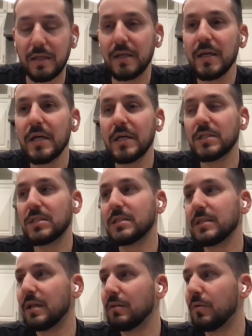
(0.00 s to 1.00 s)
Like mm.
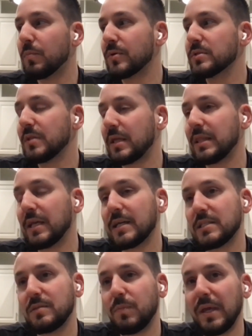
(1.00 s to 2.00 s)
just get a little personal. I think
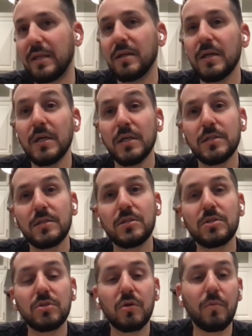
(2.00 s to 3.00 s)
I spent
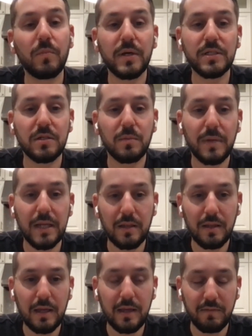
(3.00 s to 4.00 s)
so much of my
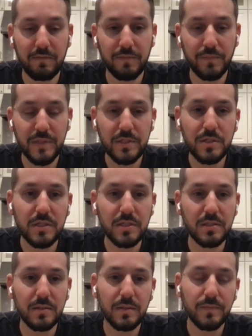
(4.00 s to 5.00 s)
life
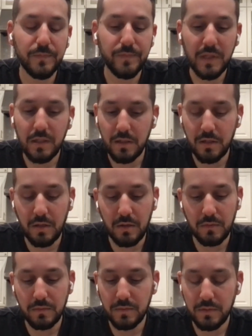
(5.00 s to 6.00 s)
just you
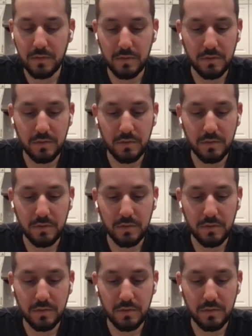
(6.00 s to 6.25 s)
know